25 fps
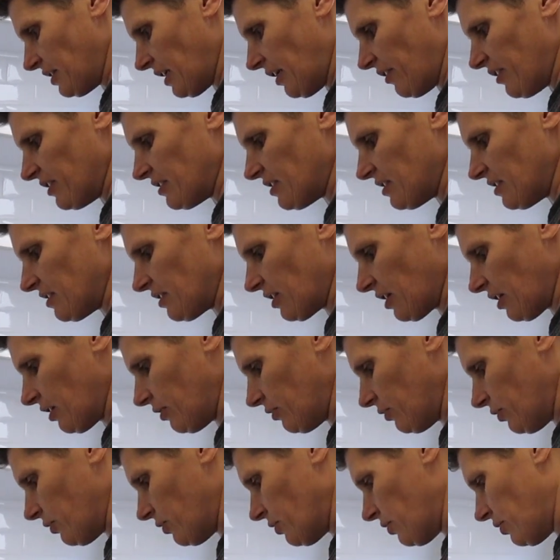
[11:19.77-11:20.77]
Now this isn't going
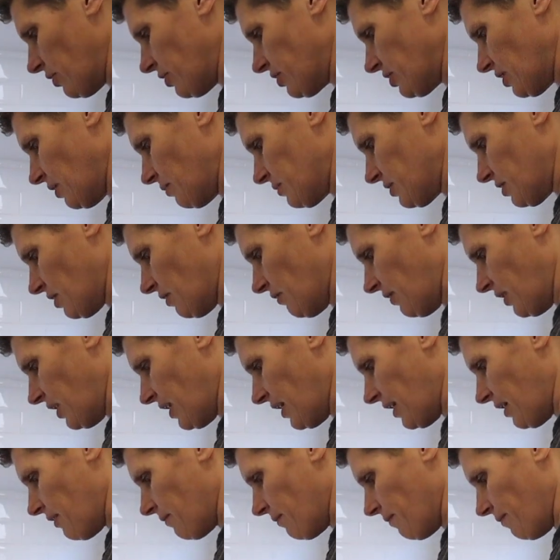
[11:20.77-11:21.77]
to look good because I'm serving it
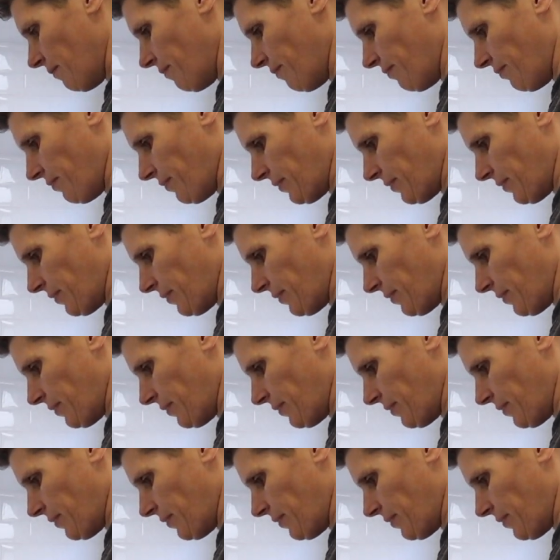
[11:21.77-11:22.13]
up.